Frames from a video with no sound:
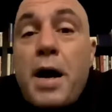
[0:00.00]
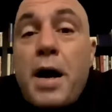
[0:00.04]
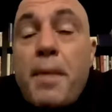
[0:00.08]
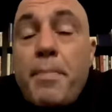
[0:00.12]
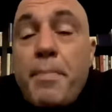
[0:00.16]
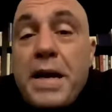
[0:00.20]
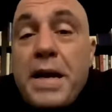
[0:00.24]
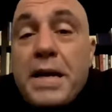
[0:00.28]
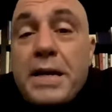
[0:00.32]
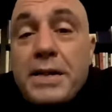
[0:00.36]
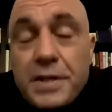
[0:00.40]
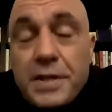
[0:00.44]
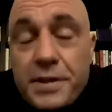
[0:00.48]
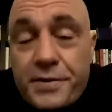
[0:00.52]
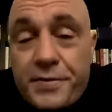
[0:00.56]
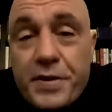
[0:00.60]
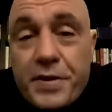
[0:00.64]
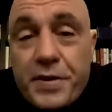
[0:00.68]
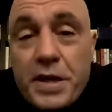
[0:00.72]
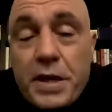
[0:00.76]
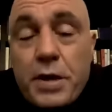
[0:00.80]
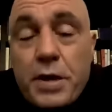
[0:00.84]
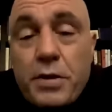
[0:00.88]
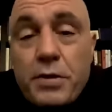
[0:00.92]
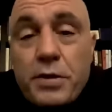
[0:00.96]
I'm making this
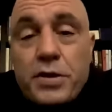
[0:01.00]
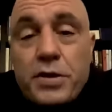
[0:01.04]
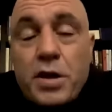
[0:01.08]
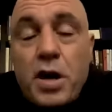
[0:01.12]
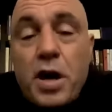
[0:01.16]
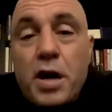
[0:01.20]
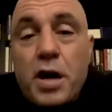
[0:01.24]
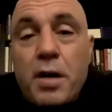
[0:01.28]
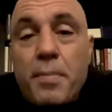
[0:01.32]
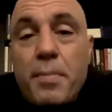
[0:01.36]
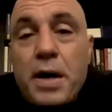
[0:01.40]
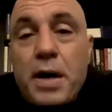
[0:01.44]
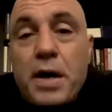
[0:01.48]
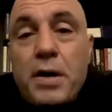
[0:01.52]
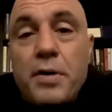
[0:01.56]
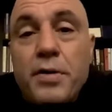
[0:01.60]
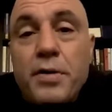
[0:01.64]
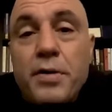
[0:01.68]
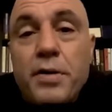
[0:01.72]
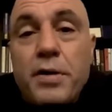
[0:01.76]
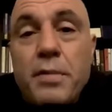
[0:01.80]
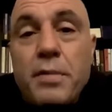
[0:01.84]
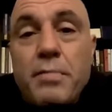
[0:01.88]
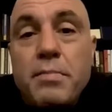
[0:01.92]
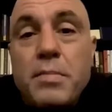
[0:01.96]
video to talk
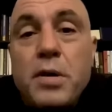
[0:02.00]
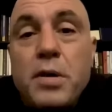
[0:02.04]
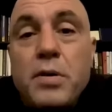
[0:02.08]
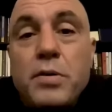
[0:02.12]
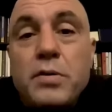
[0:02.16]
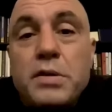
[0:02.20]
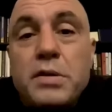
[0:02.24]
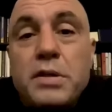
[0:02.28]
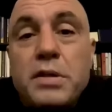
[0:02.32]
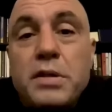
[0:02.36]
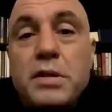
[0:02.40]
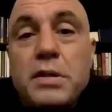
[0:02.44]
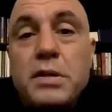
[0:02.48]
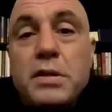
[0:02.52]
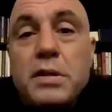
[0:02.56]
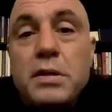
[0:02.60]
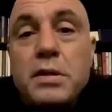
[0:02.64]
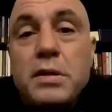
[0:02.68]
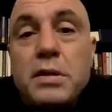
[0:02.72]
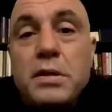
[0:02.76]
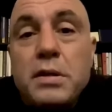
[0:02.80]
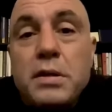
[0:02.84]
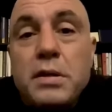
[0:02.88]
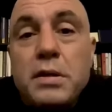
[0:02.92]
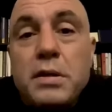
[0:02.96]
about the most
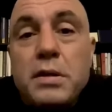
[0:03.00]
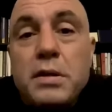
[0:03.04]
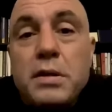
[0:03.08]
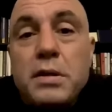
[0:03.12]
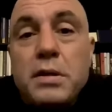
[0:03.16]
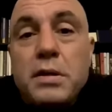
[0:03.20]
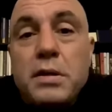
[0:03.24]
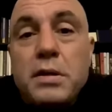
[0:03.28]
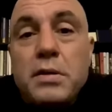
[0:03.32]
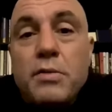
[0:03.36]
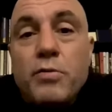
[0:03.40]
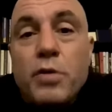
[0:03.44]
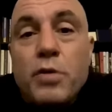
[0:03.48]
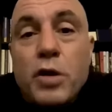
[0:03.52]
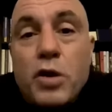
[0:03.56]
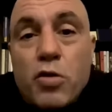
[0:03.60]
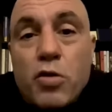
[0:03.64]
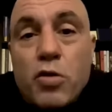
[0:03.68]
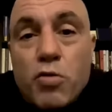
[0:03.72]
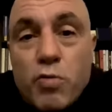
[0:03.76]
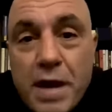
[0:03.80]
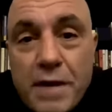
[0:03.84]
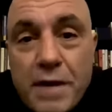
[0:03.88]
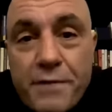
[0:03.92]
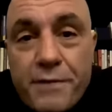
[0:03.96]

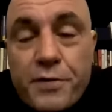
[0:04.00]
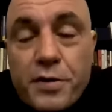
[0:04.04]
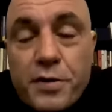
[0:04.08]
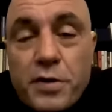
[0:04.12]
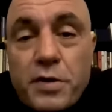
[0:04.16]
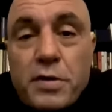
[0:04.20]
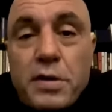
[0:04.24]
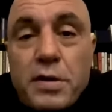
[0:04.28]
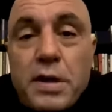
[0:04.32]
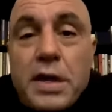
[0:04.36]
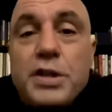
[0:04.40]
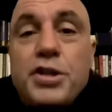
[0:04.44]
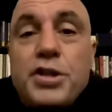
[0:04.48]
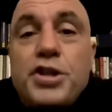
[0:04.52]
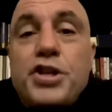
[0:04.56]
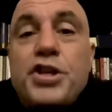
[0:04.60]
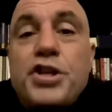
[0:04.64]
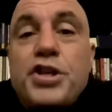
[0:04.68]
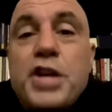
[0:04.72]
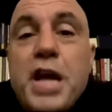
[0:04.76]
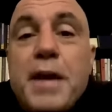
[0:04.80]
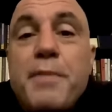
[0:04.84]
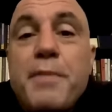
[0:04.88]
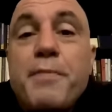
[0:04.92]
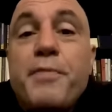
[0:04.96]
regretful and
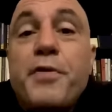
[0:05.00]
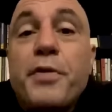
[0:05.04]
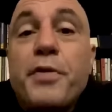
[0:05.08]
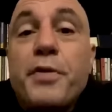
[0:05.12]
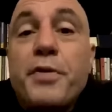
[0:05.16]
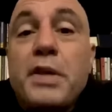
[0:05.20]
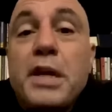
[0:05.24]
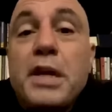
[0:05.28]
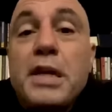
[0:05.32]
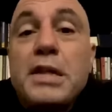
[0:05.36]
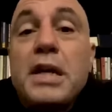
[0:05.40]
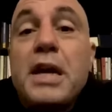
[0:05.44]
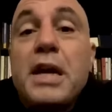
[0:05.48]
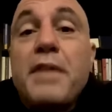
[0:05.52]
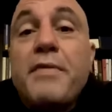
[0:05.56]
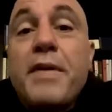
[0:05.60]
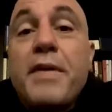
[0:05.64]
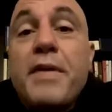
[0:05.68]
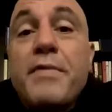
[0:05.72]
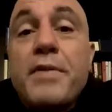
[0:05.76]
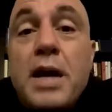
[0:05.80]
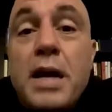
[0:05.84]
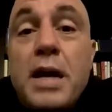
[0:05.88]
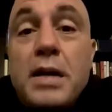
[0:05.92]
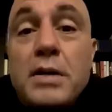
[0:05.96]
shameful thing that I've
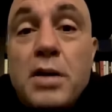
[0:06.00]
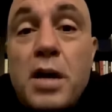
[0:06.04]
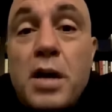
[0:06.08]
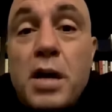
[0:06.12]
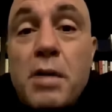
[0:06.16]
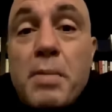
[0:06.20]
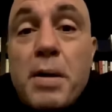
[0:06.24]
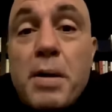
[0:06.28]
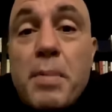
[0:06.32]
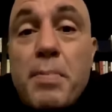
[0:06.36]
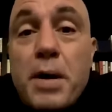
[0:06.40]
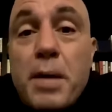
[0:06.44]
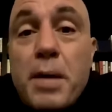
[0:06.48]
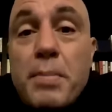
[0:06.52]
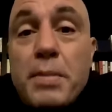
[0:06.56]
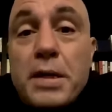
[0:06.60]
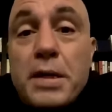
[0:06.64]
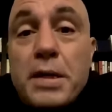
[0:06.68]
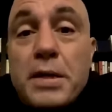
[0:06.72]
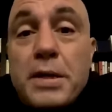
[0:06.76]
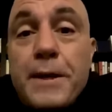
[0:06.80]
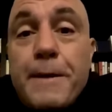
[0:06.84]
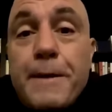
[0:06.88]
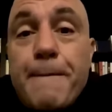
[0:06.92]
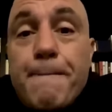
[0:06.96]
ever had to talk about
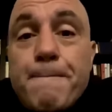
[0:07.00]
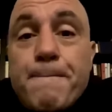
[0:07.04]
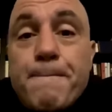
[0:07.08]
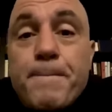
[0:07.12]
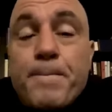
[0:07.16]
publicly.